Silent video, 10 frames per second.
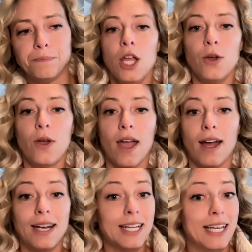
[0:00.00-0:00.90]
You
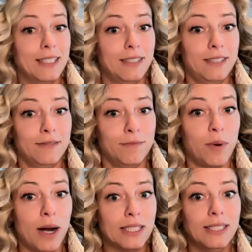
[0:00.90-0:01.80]
can get
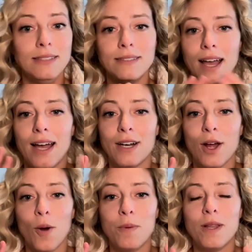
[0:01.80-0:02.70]
braces and
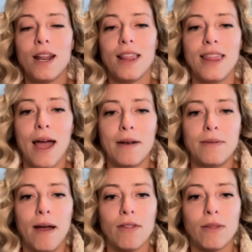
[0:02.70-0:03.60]
open that
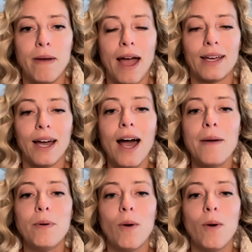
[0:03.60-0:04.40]
mouth back up,